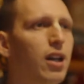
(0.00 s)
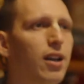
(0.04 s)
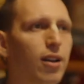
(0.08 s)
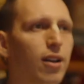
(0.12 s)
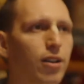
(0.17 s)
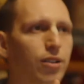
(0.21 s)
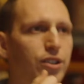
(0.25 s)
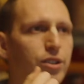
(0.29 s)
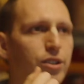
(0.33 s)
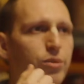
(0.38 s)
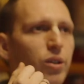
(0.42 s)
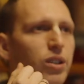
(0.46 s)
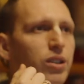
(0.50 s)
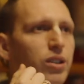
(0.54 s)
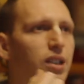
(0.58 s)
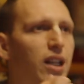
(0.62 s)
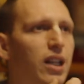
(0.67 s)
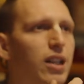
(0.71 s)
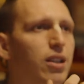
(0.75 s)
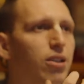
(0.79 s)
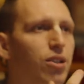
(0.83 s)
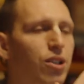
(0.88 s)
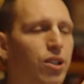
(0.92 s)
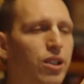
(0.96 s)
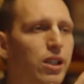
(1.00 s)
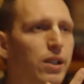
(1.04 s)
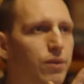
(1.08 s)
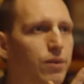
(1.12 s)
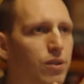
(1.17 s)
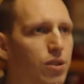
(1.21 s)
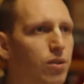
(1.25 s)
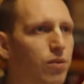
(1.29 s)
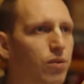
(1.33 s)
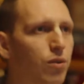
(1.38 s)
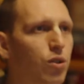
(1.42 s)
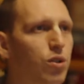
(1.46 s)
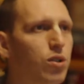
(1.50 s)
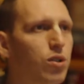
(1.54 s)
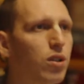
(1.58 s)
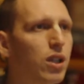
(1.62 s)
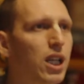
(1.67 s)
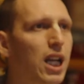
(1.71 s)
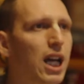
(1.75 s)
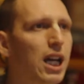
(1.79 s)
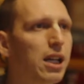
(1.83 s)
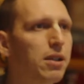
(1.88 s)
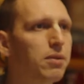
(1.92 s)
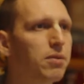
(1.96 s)
Or this one day you have in devotional
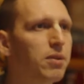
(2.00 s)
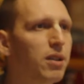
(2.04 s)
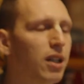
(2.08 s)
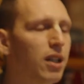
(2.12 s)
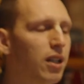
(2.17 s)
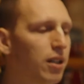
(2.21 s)
life